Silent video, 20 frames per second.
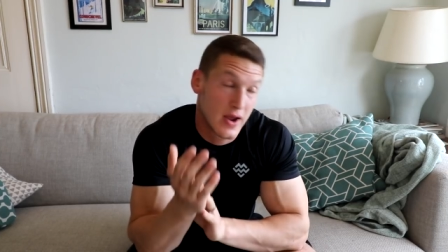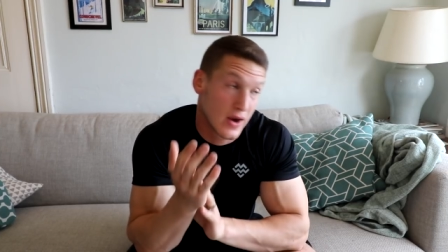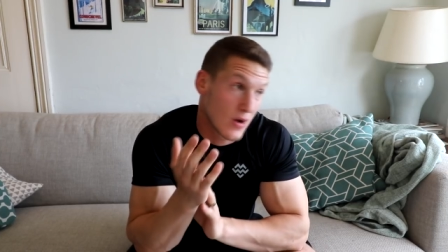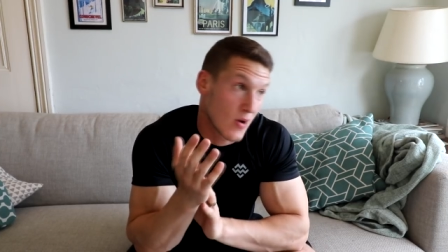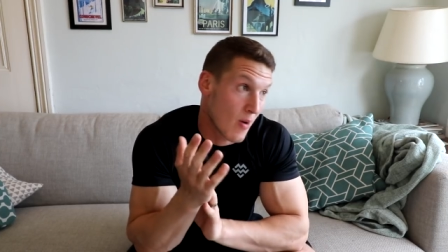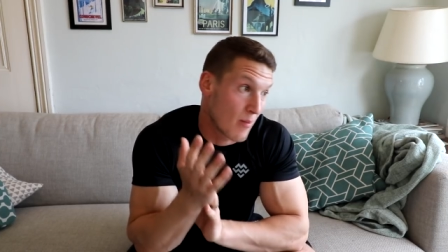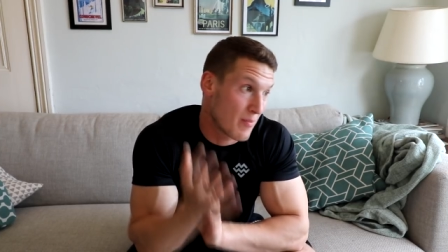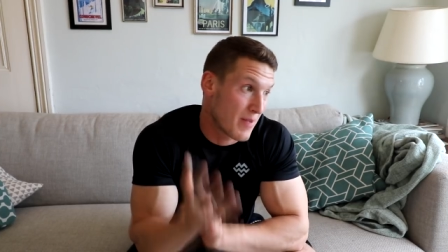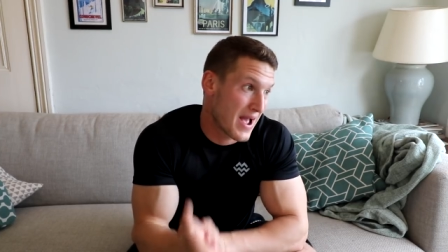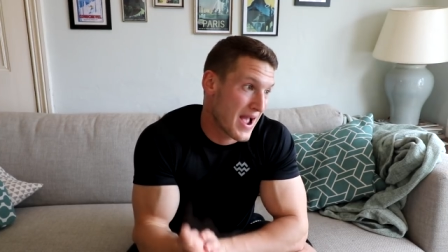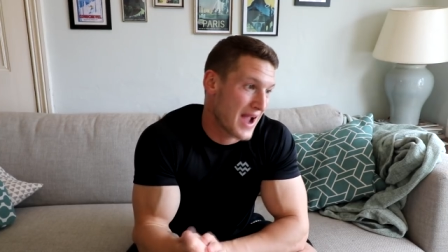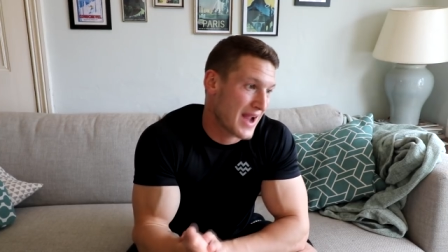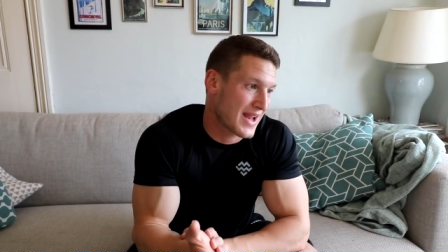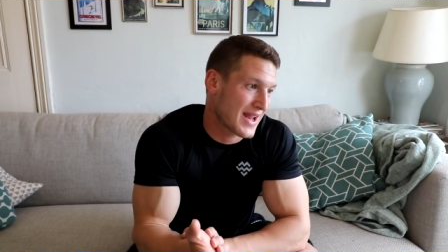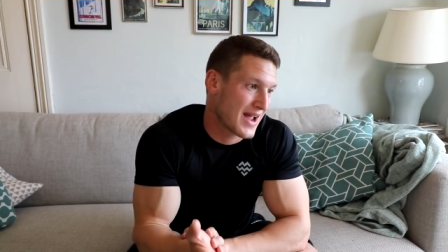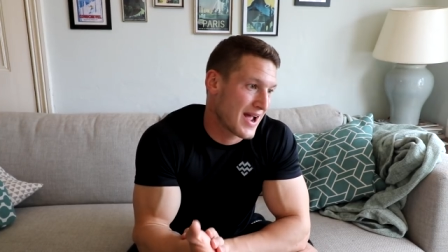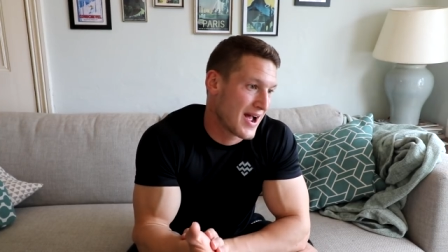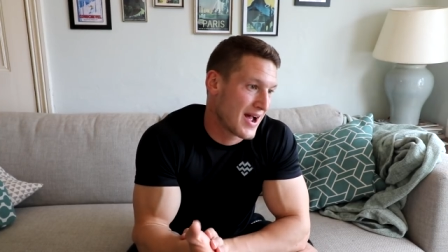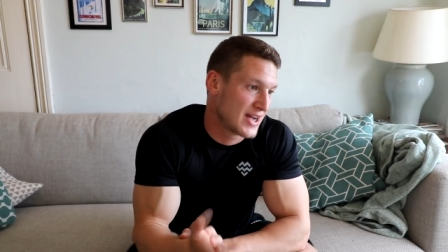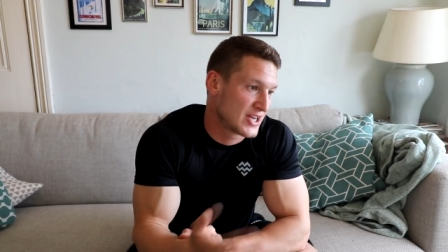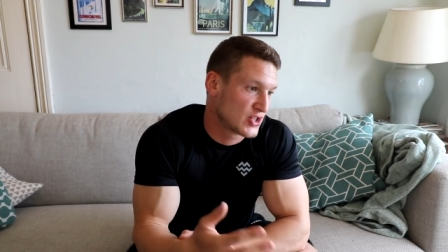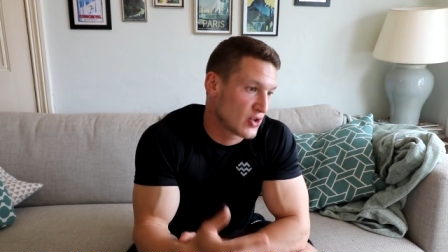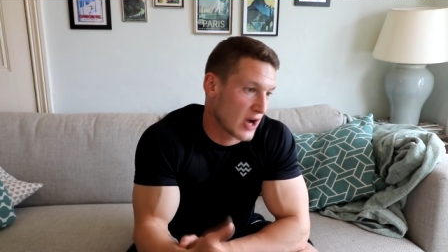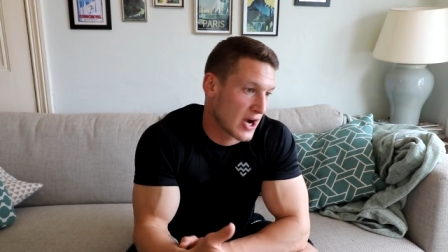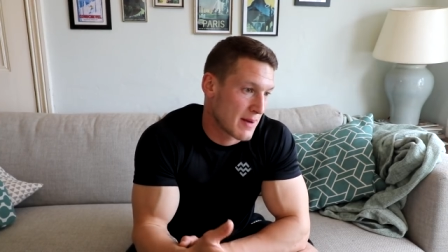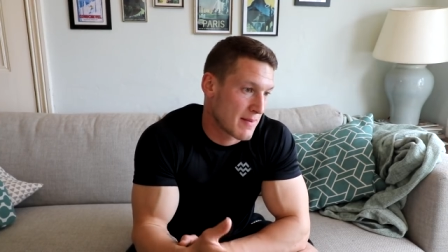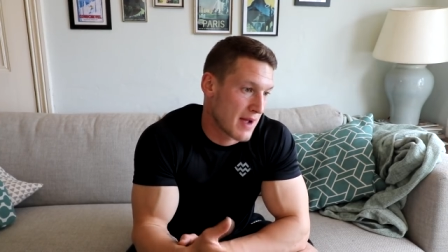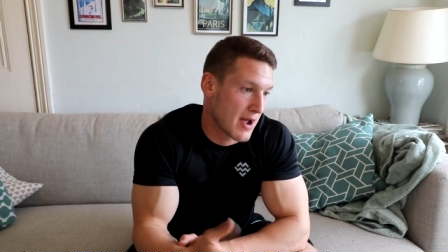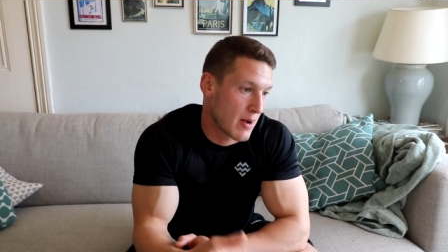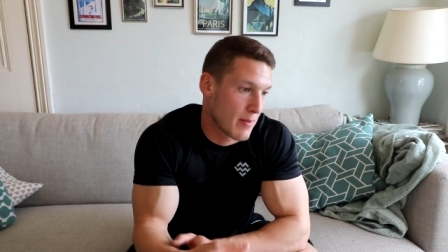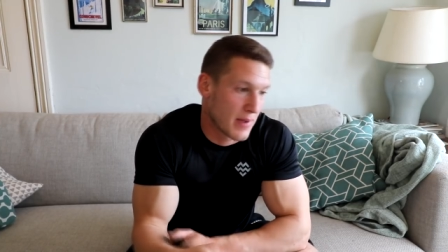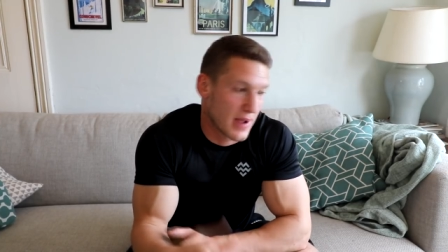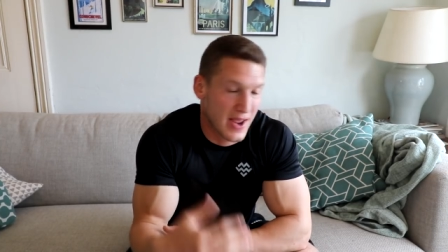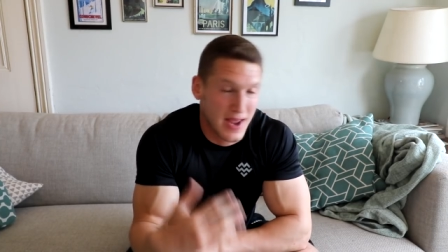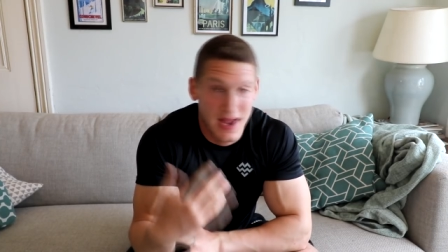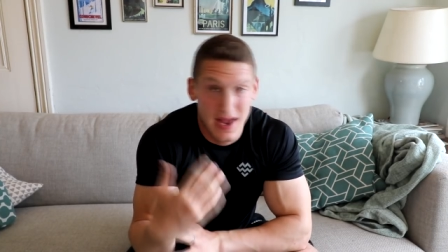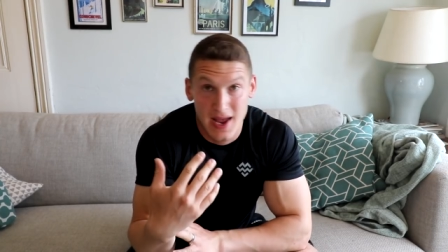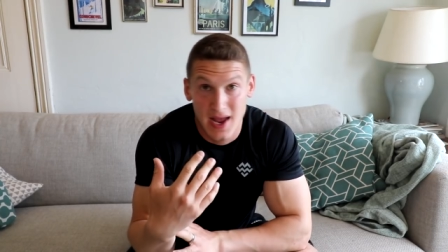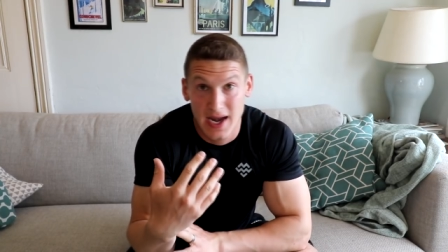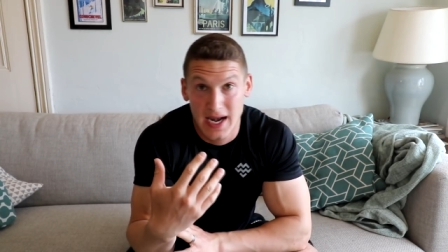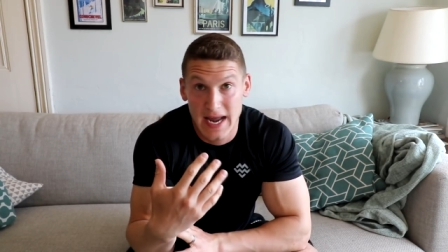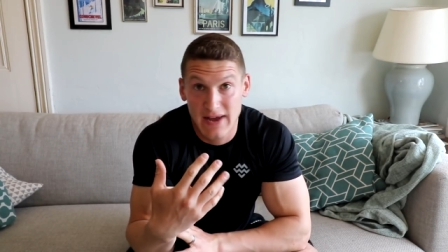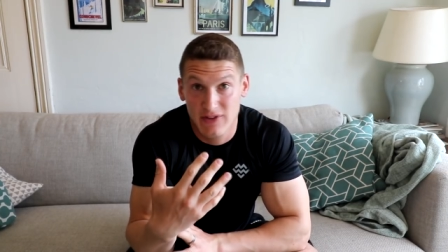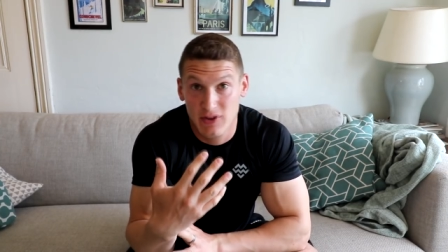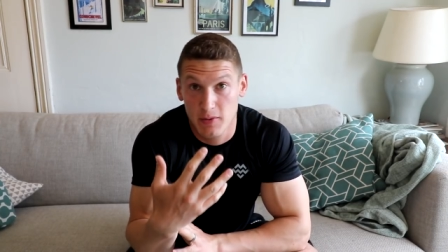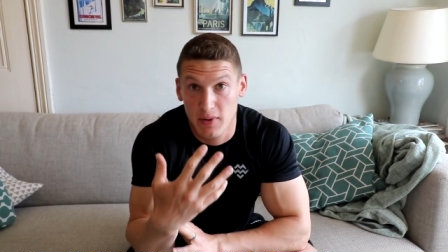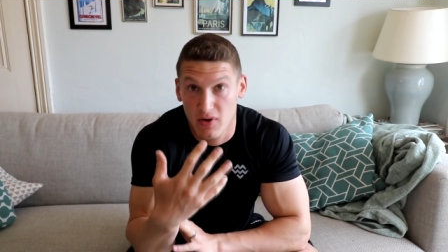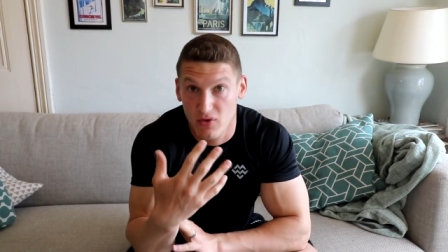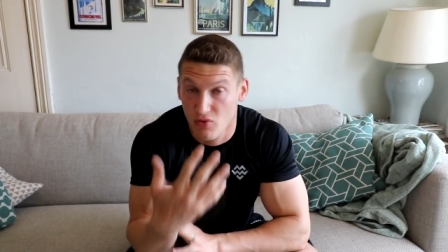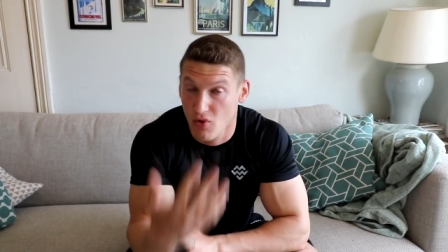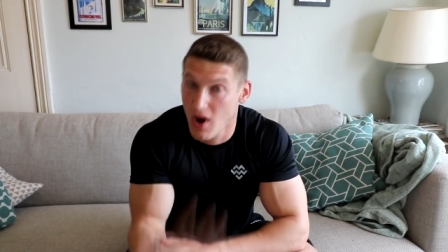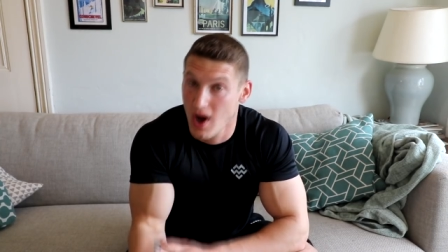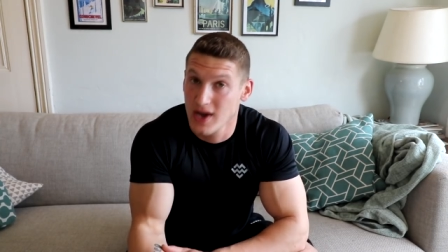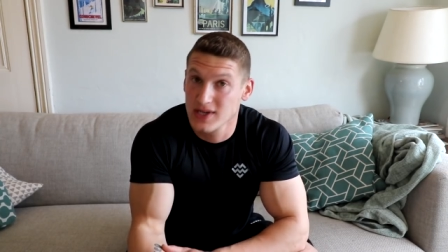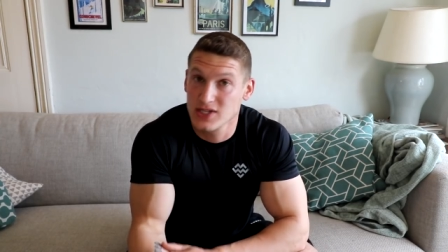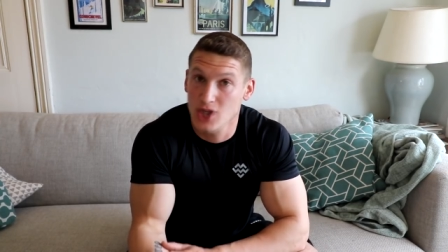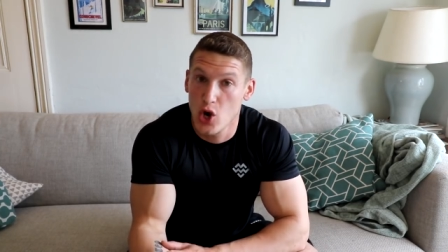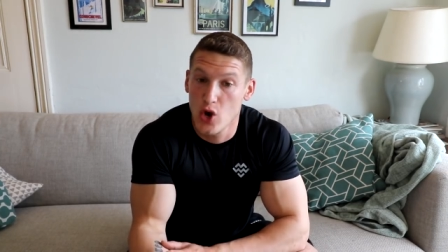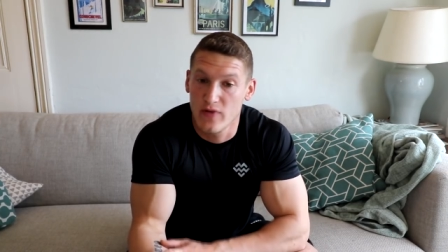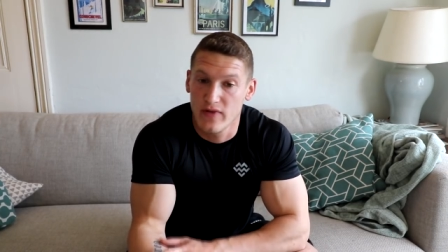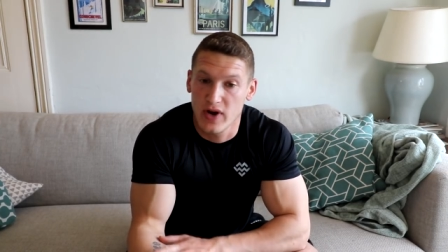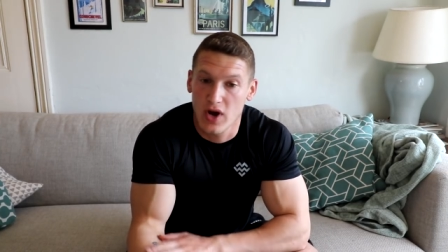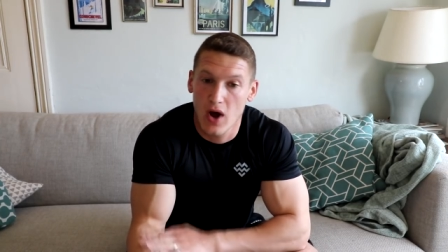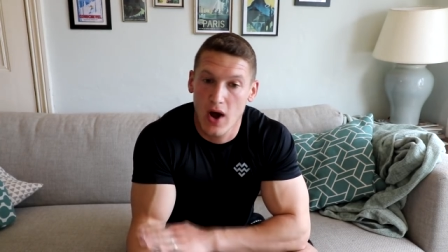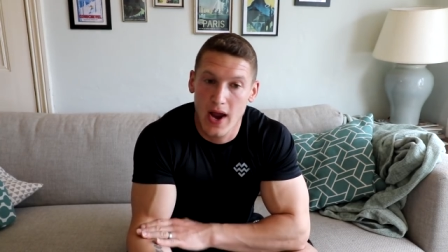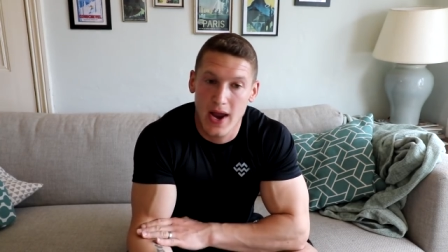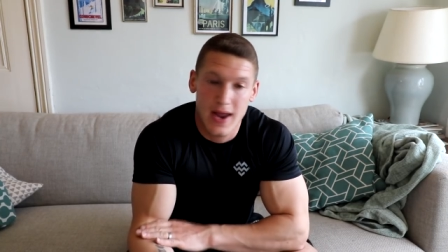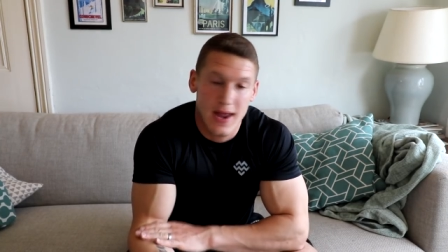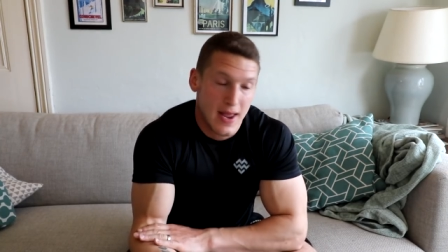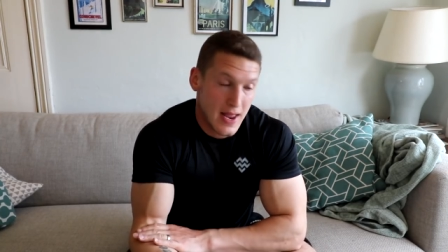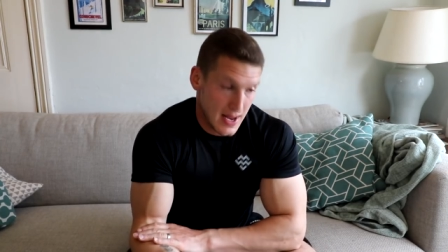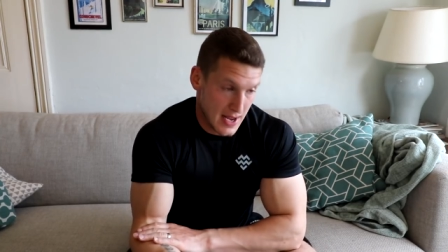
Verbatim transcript: Got back, uh, dried him out a bit, left him in rice overnight.